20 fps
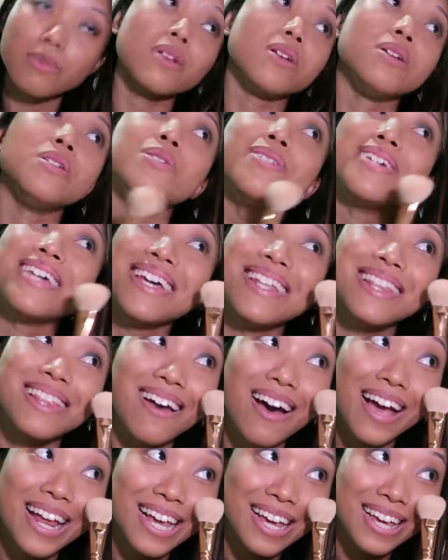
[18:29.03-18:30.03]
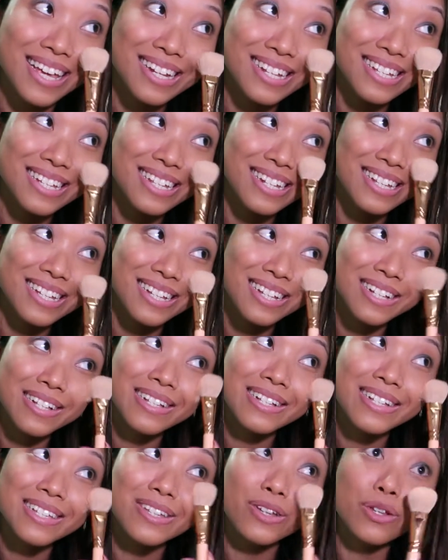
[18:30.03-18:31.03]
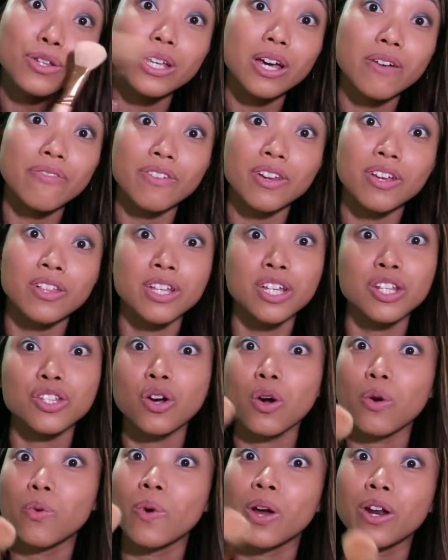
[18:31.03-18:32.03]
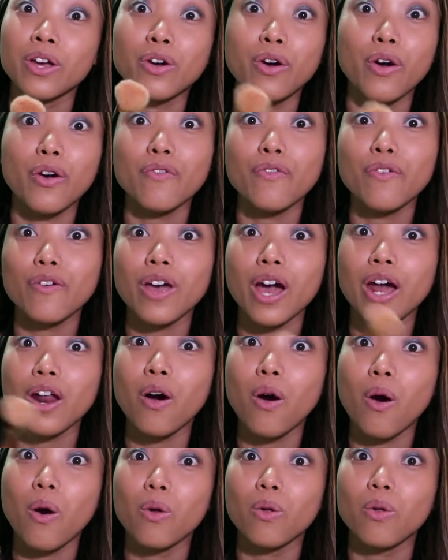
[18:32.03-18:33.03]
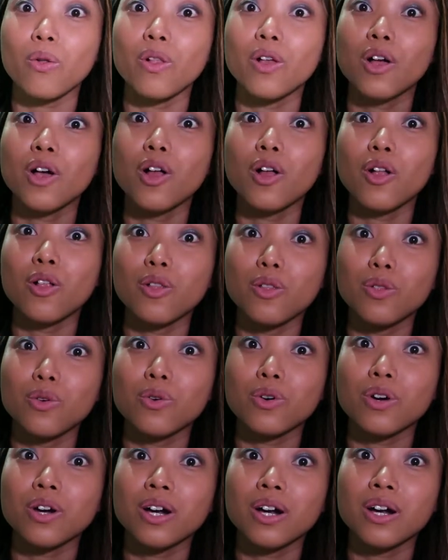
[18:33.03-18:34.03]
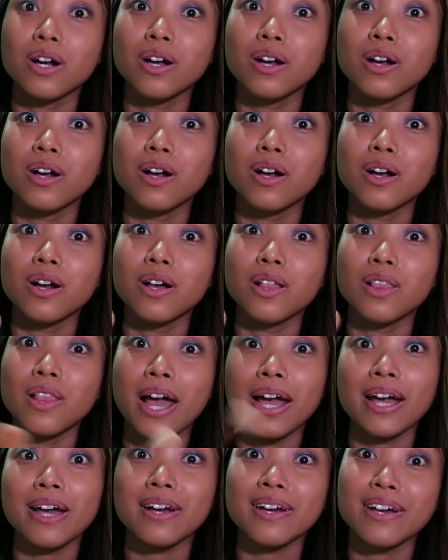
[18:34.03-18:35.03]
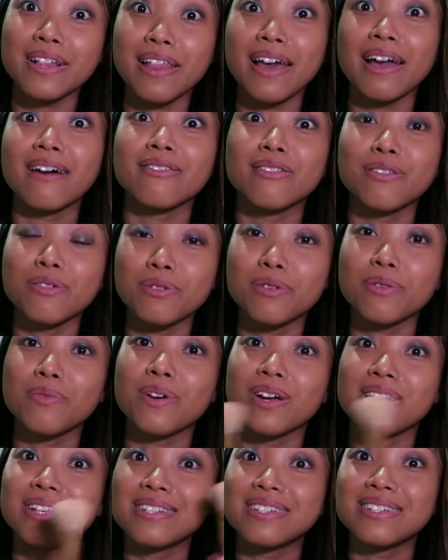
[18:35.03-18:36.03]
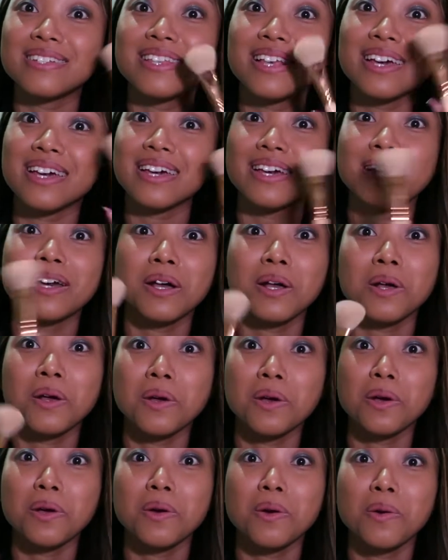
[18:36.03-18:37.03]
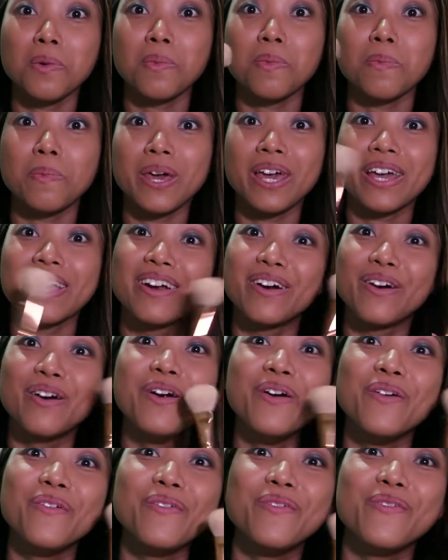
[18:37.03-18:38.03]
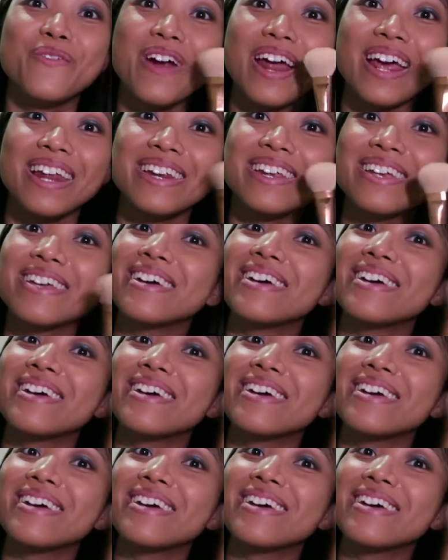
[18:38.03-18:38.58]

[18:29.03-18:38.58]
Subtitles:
So again, light-handed. You definitely don't want to go for that whole look, like a clown look, where it's just like big red,